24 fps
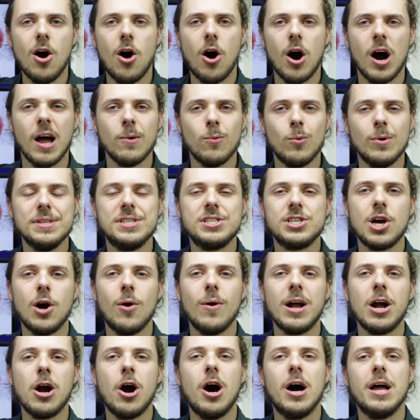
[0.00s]
on what's
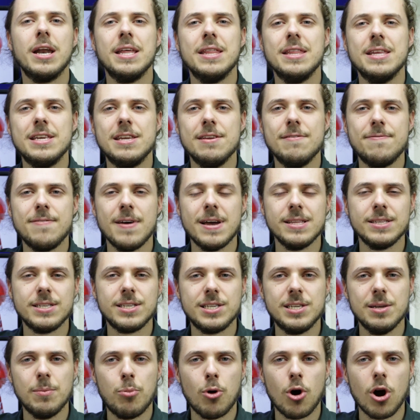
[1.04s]
going on in the
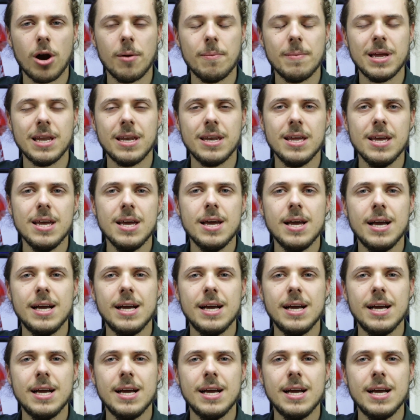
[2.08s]
Defense Department